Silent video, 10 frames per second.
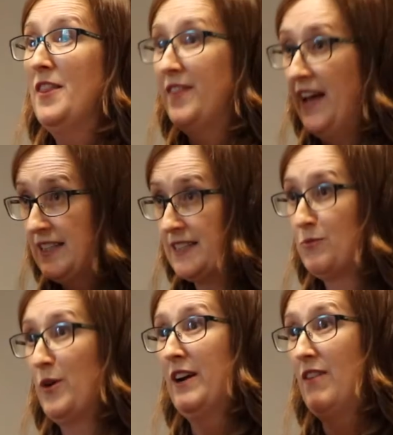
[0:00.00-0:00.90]

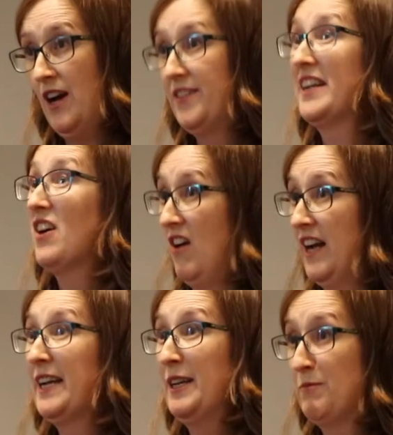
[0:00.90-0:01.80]
that's where I think
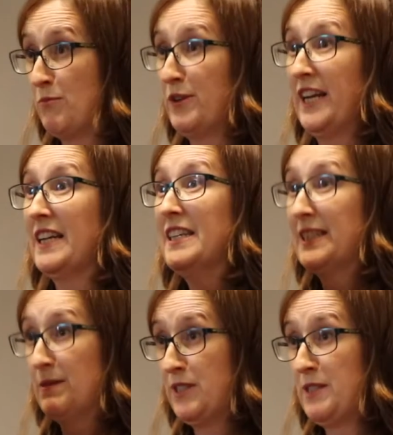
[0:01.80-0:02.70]
I can bring
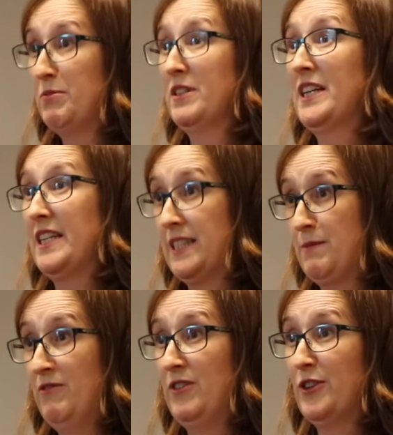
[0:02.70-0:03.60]
some stability and
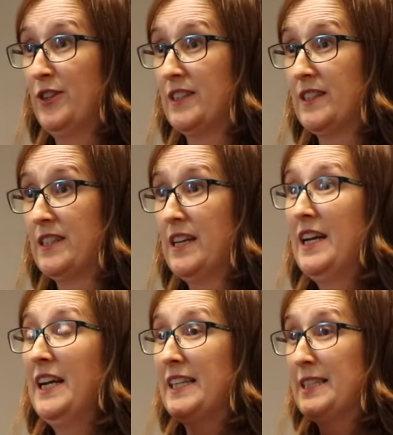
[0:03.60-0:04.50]
some focus.
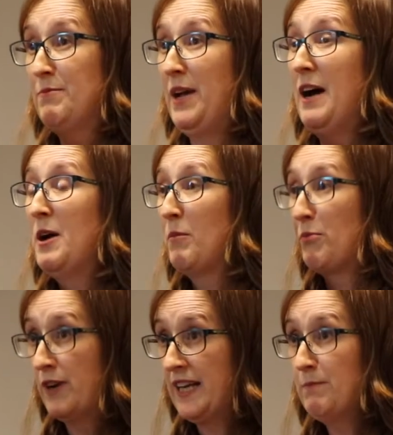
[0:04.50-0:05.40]
It's about
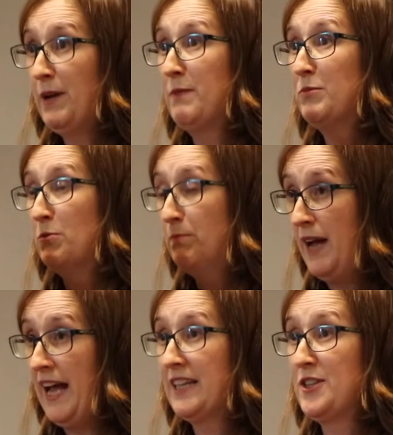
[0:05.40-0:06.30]
bringing people
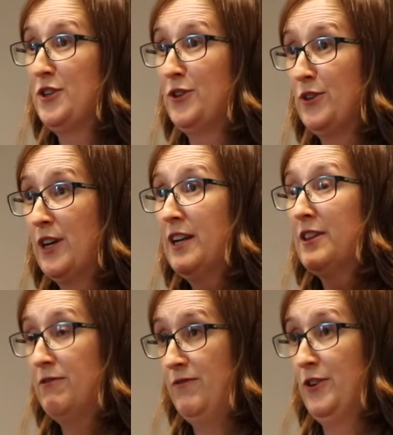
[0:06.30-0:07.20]
back to
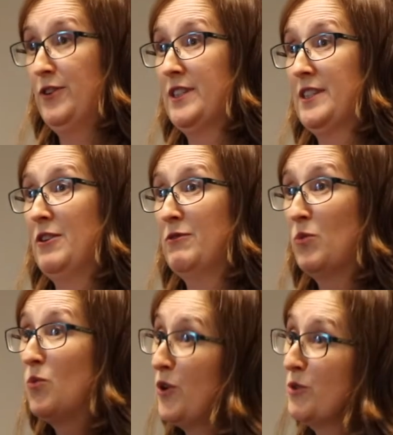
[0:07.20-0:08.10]
the focus of
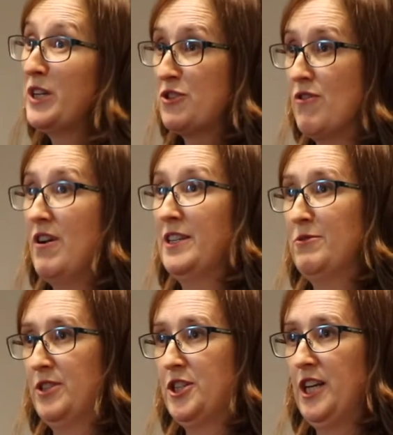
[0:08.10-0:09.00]
what are we trying
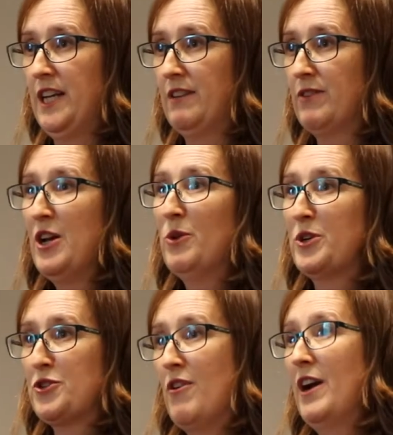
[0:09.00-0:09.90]
to achieve.
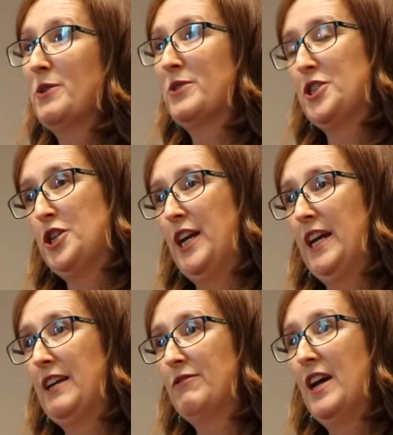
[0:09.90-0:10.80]
We're trying to
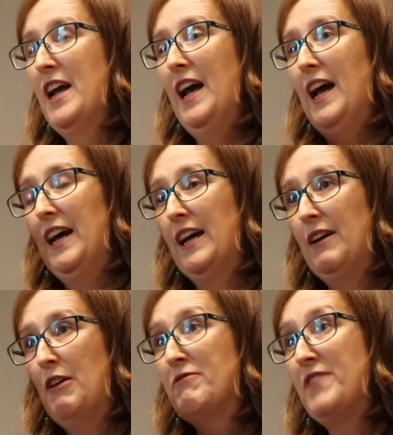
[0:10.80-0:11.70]
achieve
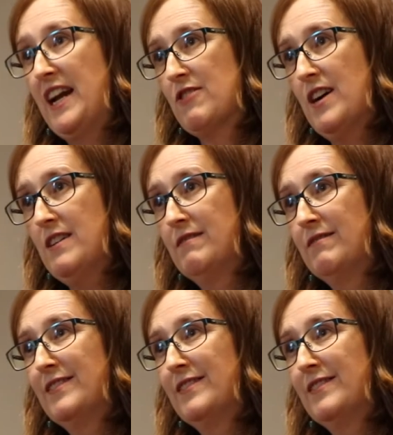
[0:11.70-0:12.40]
a fairer,